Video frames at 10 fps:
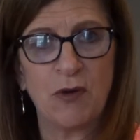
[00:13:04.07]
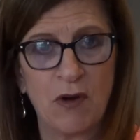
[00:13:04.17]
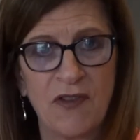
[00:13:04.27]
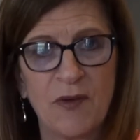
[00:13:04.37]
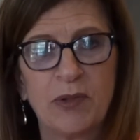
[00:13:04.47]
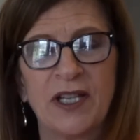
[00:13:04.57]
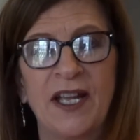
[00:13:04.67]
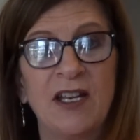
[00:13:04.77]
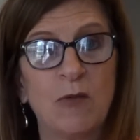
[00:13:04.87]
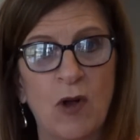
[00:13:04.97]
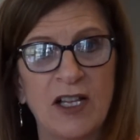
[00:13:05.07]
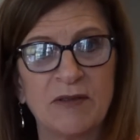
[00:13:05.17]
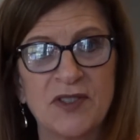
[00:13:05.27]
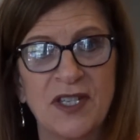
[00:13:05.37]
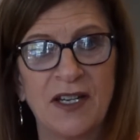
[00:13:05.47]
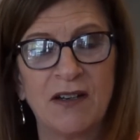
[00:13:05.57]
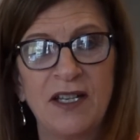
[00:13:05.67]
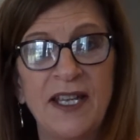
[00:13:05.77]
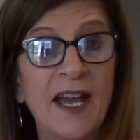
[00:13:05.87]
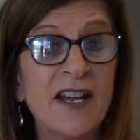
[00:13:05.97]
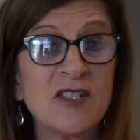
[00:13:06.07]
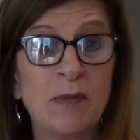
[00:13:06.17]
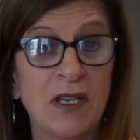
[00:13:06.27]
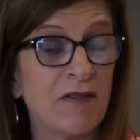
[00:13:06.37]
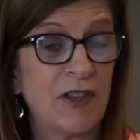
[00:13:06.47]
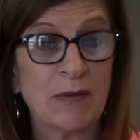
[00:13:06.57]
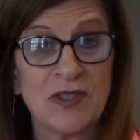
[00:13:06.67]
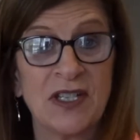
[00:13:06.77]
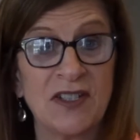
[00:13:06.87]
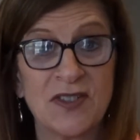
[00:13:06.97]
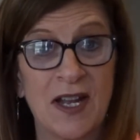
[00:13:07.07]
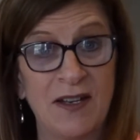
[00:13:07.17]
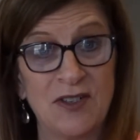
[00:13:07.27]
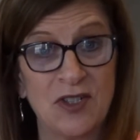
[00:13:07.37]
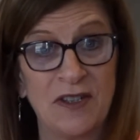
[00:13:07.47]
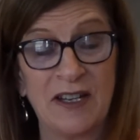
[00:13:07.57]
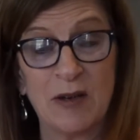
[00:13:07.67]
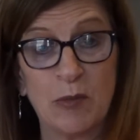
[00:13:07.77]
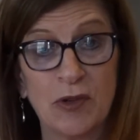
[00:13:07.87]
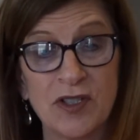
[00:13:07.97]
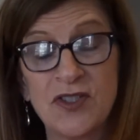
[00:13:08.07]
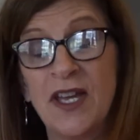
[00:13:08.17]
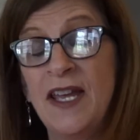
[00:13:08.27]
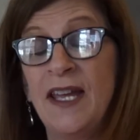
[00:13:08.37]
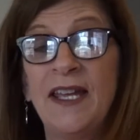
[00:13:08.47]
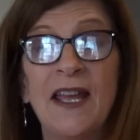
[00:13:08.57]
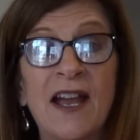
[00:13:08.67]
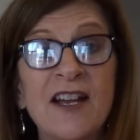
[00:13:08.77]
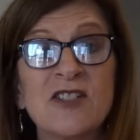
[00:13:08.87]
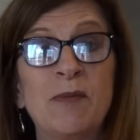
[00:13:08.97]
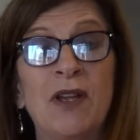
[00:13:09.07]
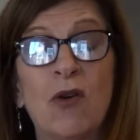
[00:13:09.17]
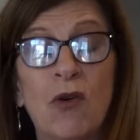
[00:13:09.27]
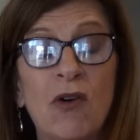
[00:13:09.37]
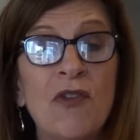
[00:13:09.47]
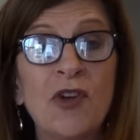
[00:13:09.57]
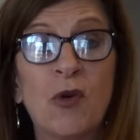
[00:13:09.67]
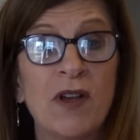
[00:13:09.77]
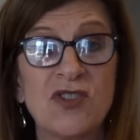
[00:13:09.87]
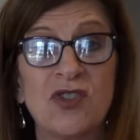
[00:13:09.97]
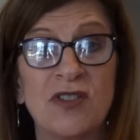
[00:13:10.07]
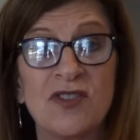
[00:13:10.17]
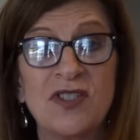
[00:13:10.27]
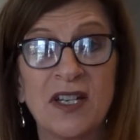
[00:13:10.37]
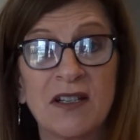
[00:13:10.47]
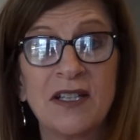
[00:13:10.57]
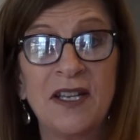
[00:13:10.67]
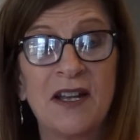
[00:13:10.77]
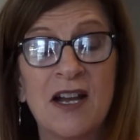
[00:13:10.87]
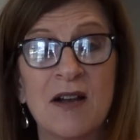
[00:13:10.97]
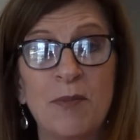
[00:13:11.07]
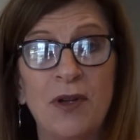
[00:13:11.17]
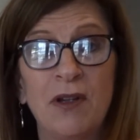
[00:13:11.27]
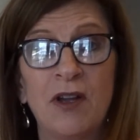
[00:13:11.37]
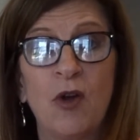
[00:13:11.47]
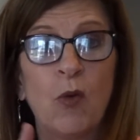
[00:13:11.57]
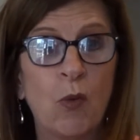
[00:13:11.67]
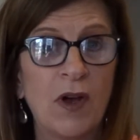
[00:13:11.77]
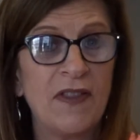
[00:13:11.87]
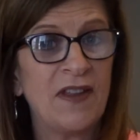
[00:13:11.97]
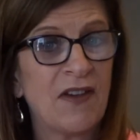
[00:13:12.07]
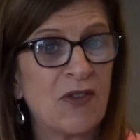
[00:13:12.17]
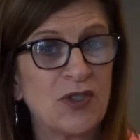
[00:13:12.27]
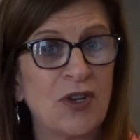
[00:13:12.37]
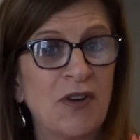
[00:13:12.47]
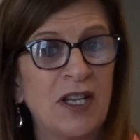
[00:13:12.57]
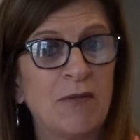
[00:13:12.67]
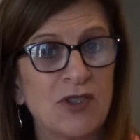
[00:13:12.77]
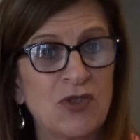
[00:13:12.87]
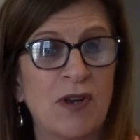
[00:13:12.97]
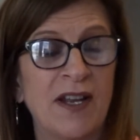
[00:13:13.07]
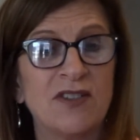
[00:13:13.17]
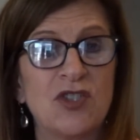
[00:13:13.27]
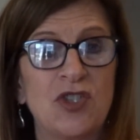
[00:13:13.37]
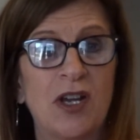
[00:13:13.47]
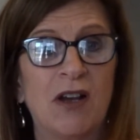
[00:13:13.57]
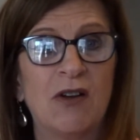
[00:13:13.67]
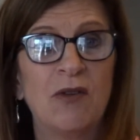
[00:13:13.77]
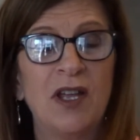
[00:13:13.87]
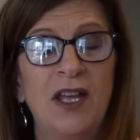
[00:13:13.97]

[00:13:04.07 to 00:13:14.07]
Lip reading: on the plane and while I was there. He asked me if there was any signage in the airports. He asked me all the questions to clean up what the other attorney was trying to show.